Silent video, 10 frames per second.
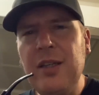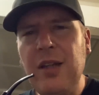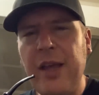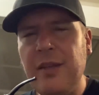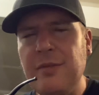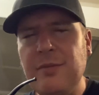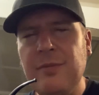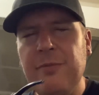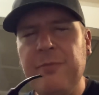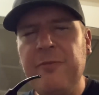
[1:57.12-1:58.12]
I could
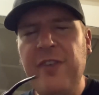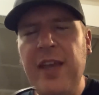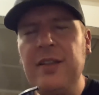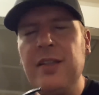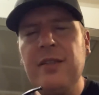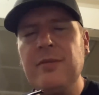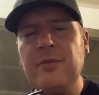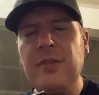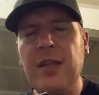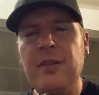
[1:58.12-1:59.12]
vaguely
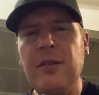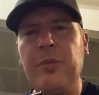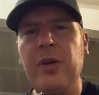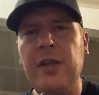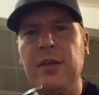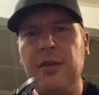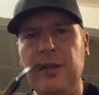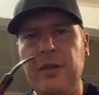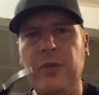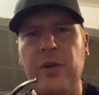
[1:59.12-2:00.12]
get the Preak
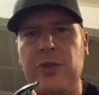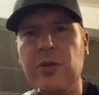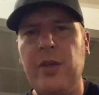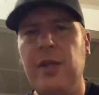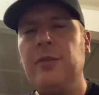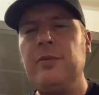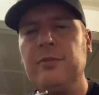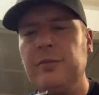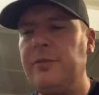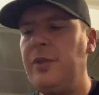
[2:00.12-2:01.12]
on the retrohale,
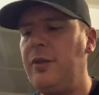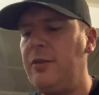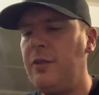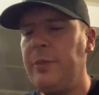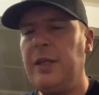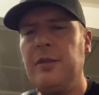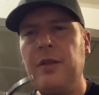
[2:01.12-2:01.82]
a little bit.